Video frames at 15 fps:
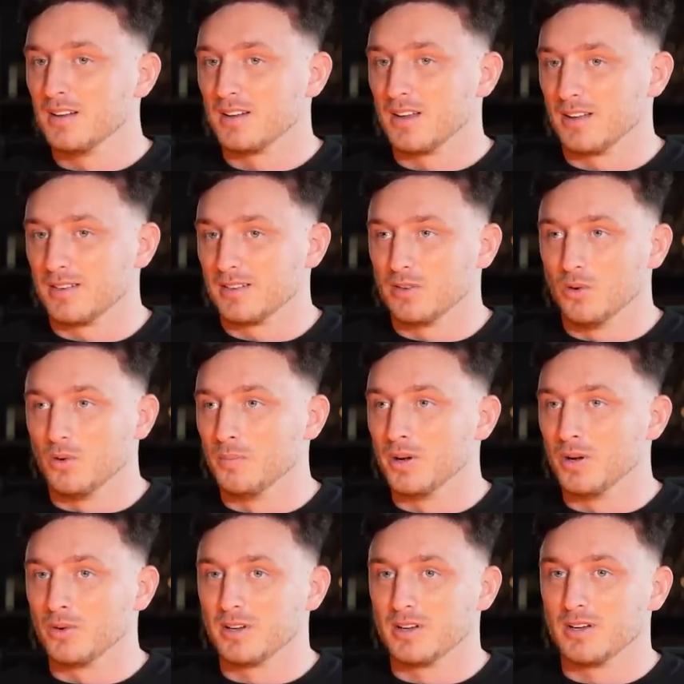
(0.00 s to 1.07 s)
like or
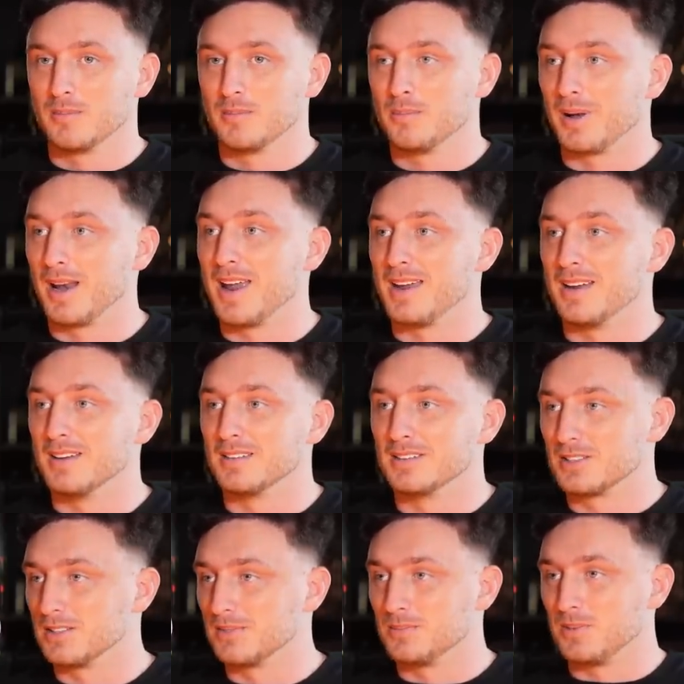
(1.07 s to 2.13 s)
build a plane
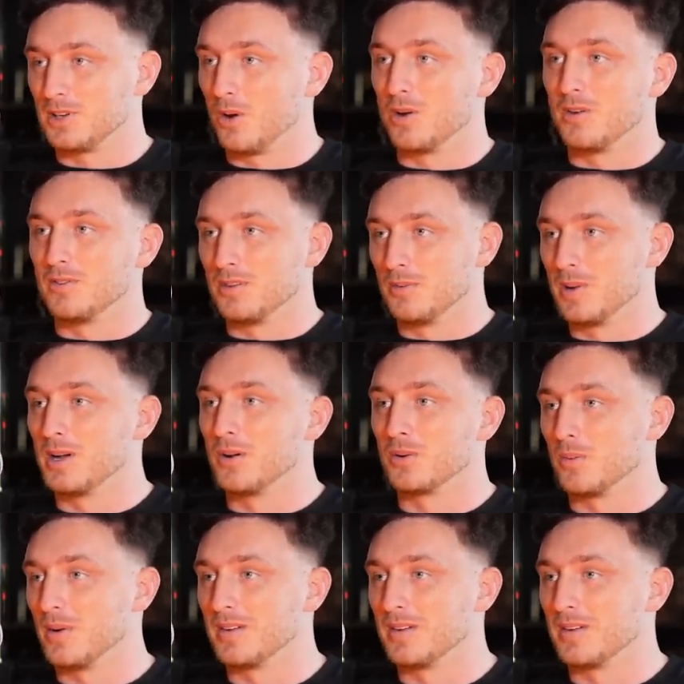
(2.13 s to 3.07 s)
to go over the world or